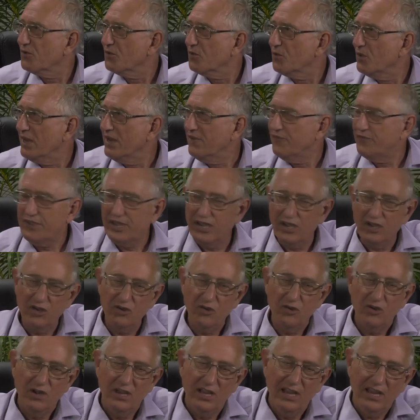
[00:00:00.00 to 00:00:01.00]
the
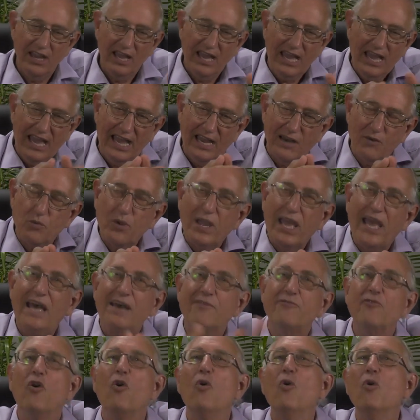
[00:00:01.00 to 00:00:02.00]
window, and we
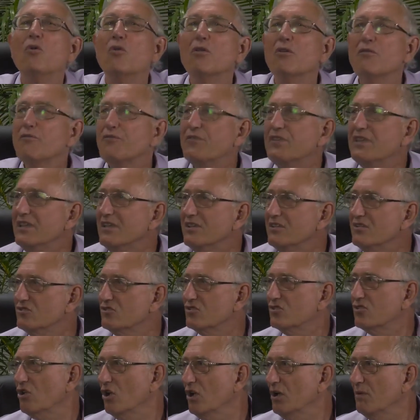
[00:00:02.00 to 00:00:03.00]
have all of these
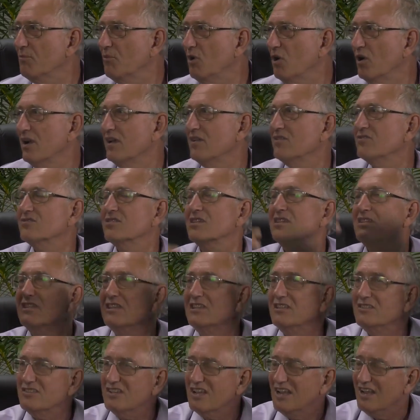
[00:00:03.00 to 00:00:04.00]
turmoils and
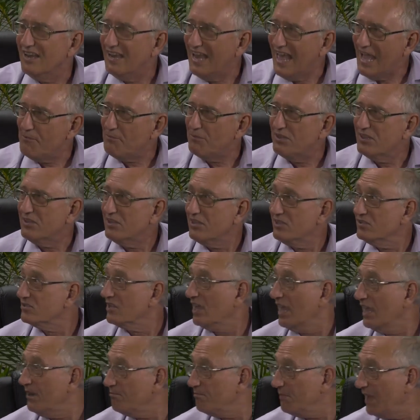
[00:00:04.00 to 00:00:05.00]
these calamities,
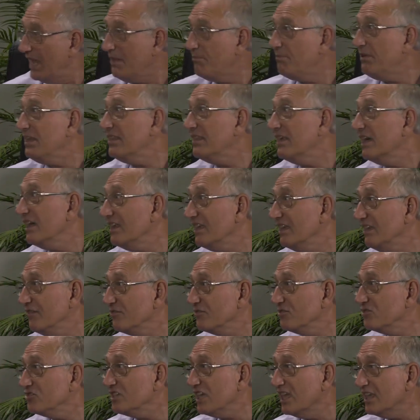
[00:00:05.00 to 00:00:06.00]
and maybe they'll
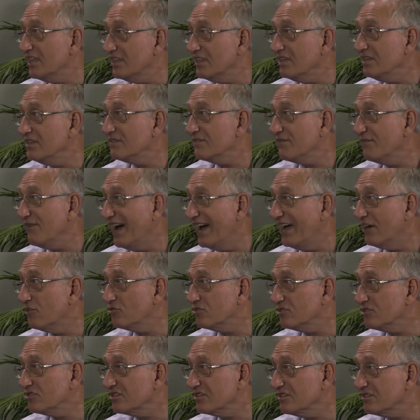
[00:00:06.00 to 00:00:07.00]
even say these
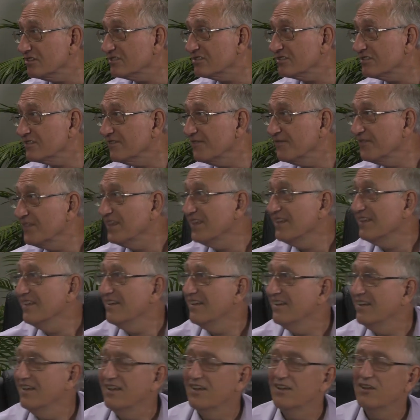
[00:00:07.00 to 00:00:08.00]
viruses,
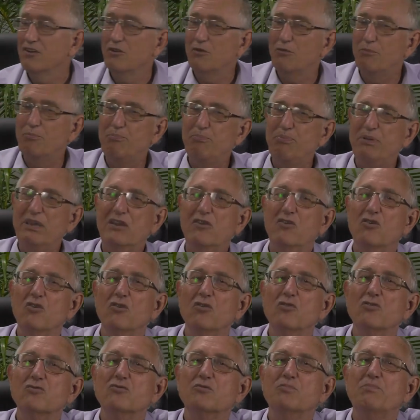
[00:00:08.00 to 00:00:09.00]

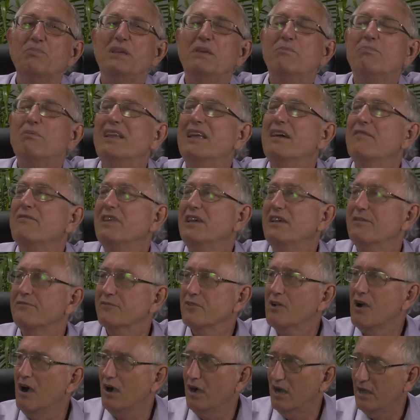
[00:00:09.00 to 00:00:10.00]
because people have
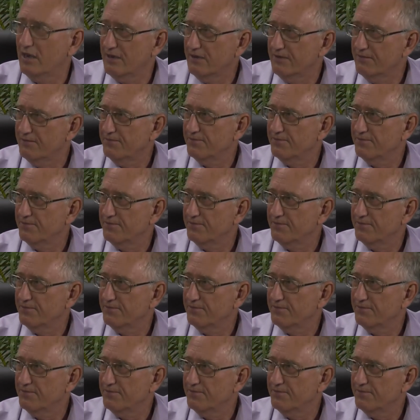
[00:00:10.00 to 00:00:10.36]
left God.